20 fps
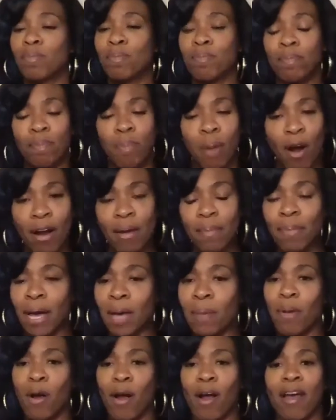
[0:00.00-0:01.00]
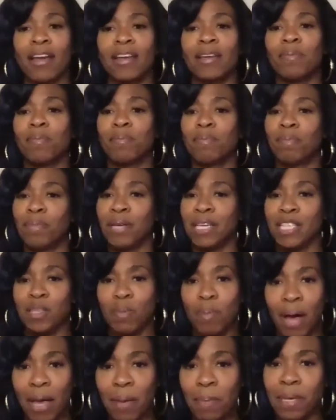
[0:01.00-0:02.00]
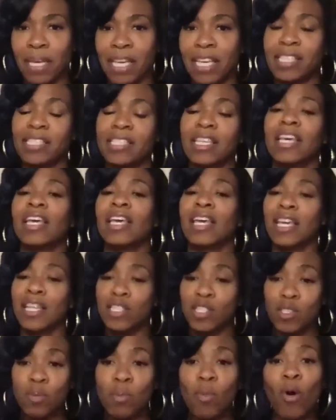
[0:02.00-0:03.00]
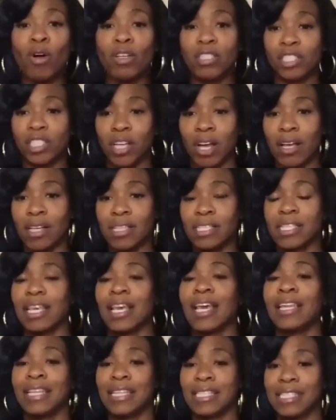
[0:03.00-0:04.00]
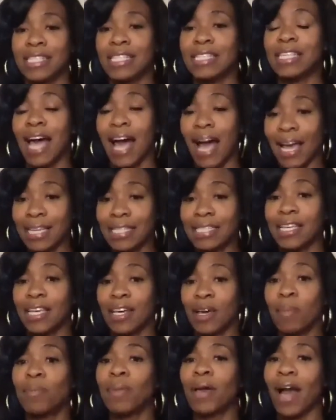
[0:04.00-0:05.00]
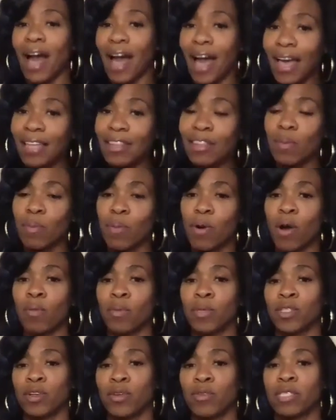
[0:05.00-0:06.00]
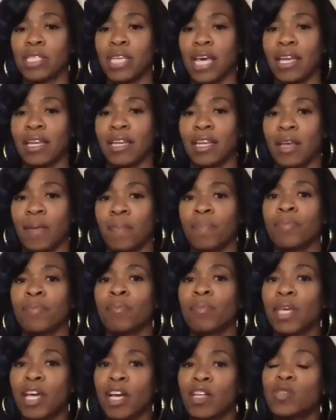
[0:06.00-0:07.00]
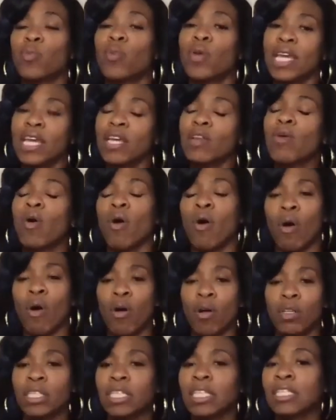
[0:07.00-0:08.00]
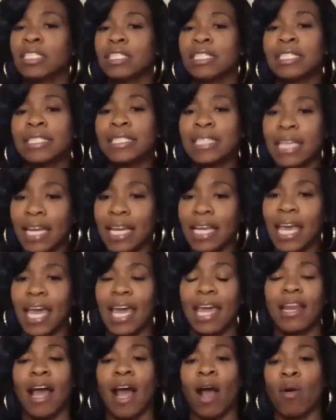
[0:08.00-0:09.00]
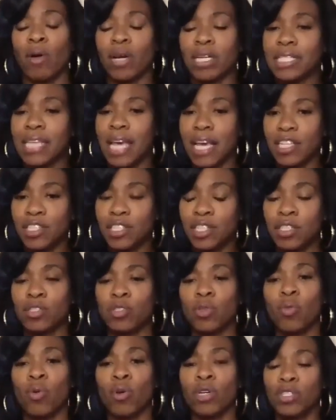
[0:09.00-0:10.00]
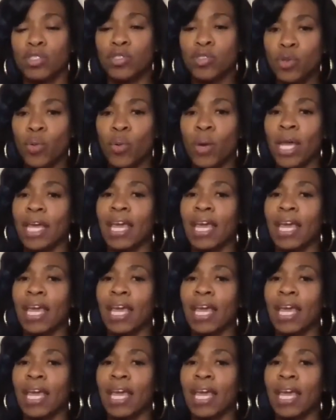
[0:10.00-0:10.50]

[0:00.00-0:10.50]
part by part, piece by piece, in small chunks. And it's this idea behind the Pomodoro technique, because we can all dedicate our attention towards doing